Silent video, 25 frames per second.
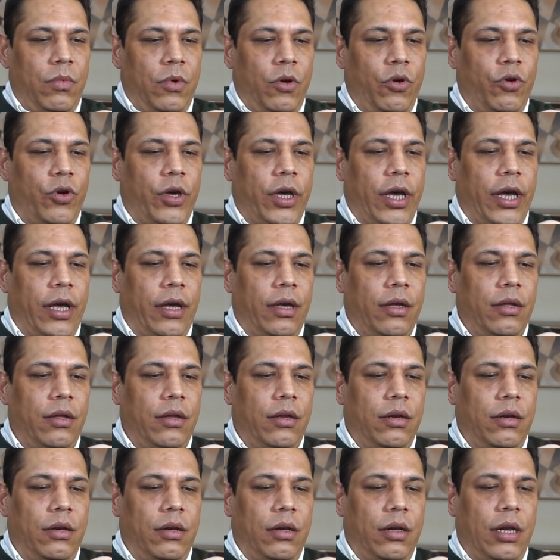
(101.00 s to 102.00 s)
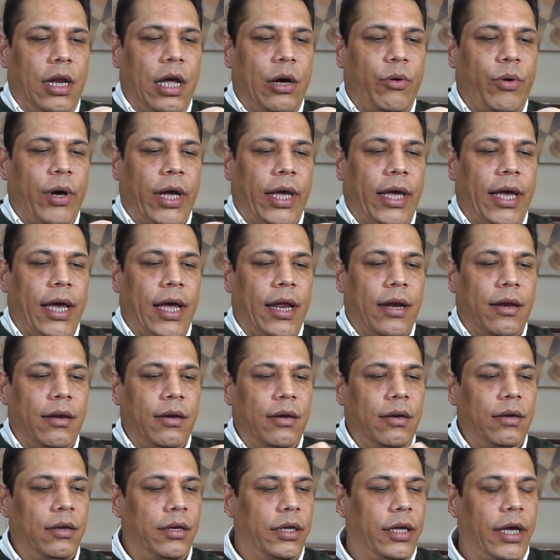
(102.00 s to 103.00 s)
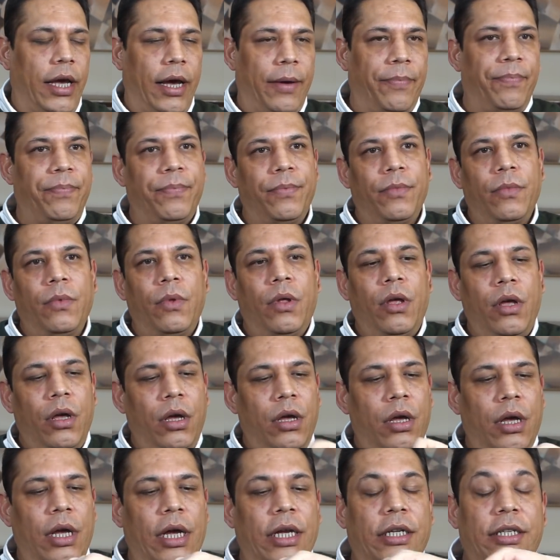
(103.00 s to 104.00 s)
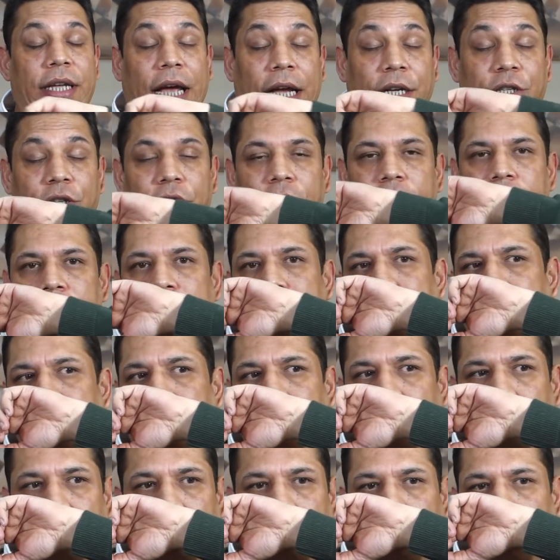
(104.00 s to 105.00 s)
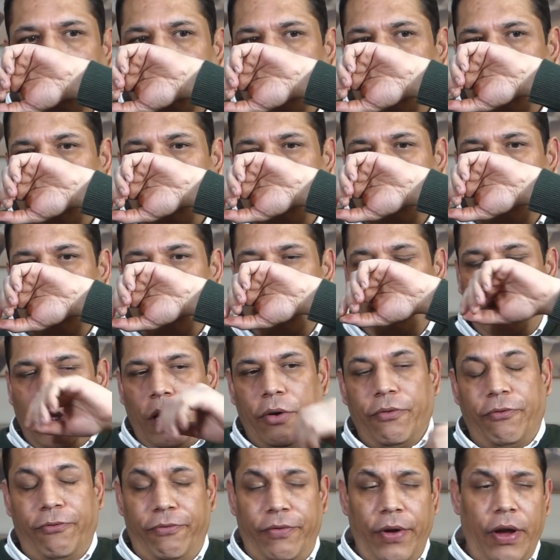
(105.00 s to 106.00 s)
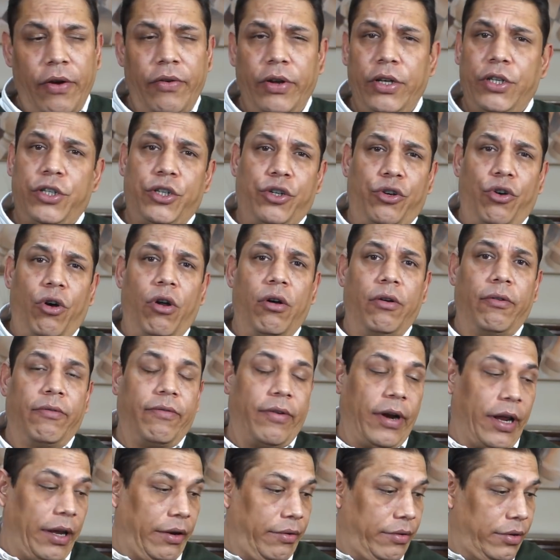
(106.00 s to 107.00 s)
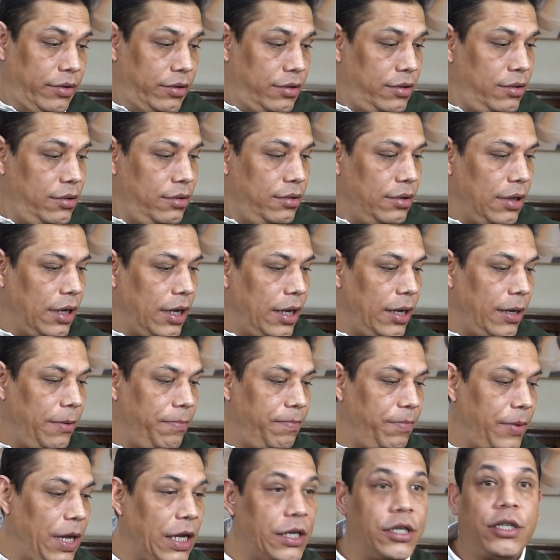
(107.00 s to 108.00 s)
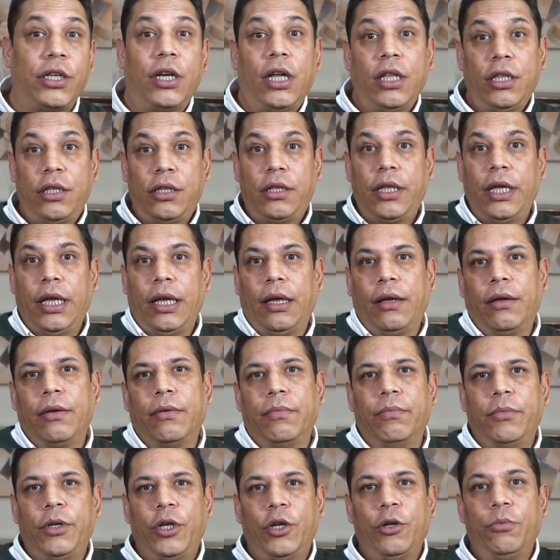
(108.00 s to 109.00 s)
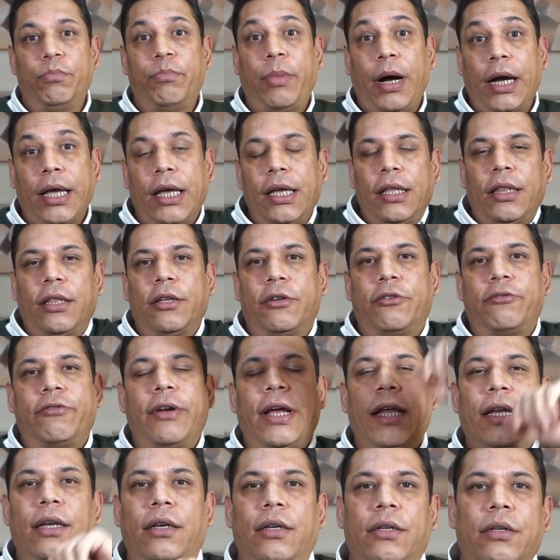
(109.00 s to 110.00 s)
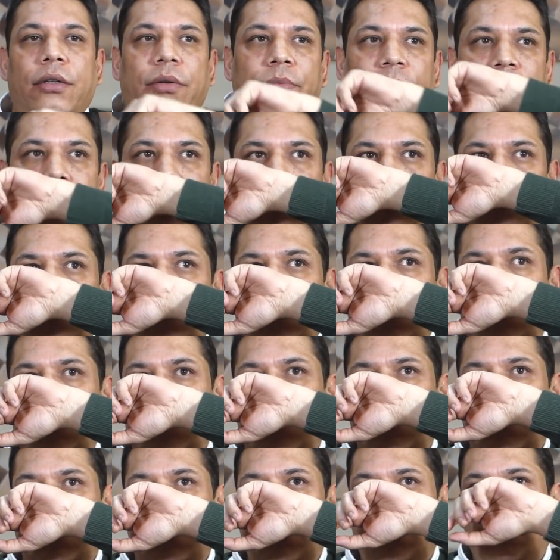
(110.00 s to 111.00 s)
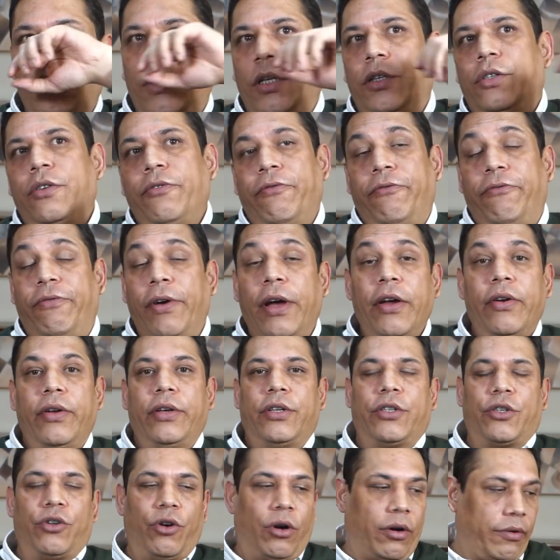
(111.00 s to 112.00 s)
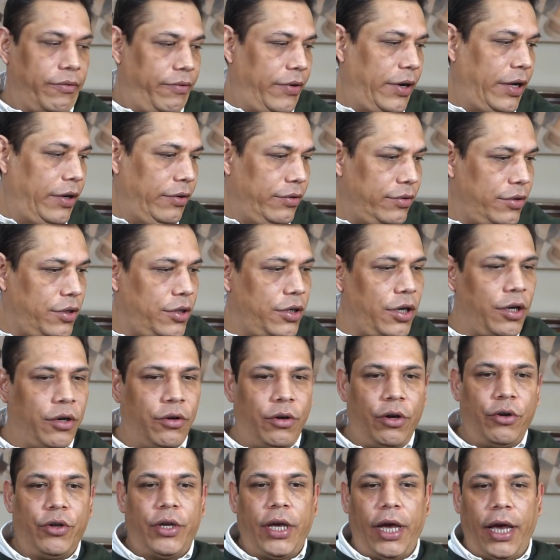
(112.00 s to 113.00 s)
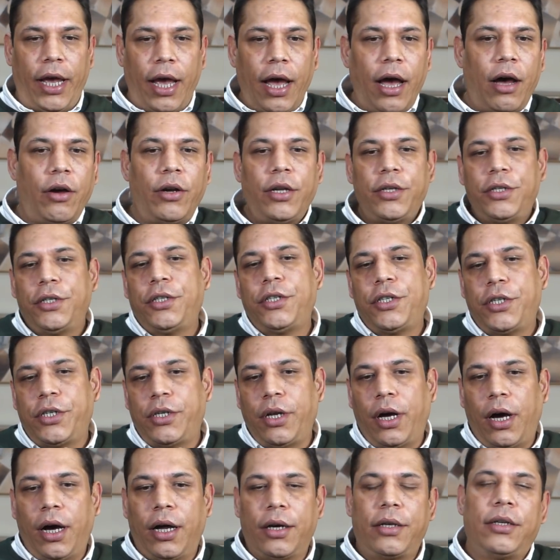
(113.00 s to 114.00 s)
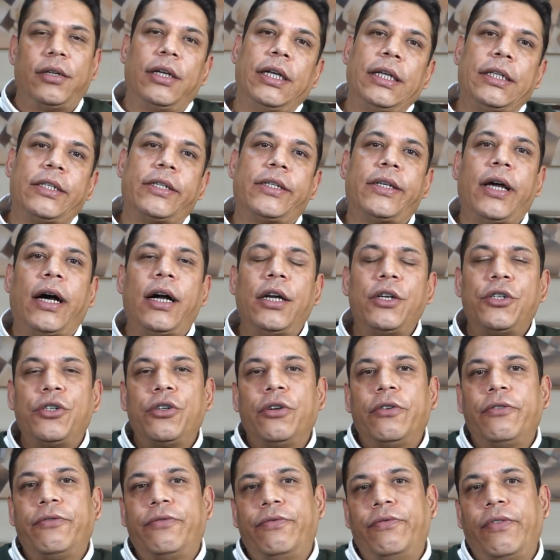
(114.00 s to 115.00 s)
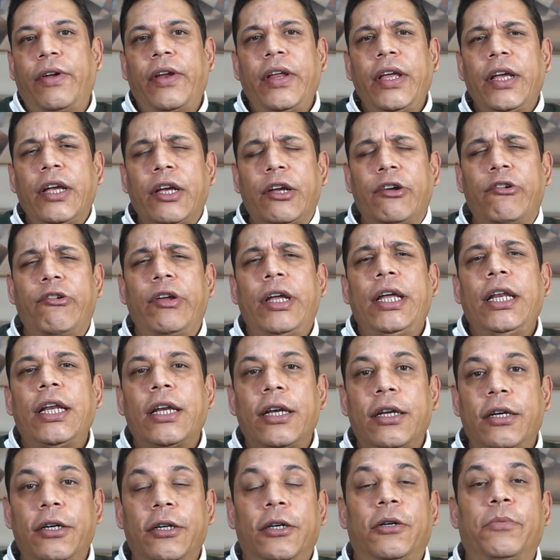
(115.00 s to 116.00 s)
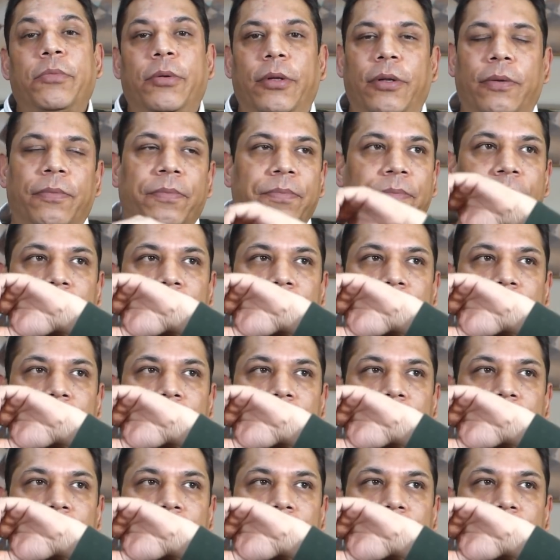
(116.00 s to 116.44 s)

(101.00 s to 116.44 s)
okay, now I can. Yeah. It's actually a very strong fragrance. Um, that's another thing, you know, bucking the trend. It's a very strong fragrance. So, okay, how does it start? It starts off very green and herbal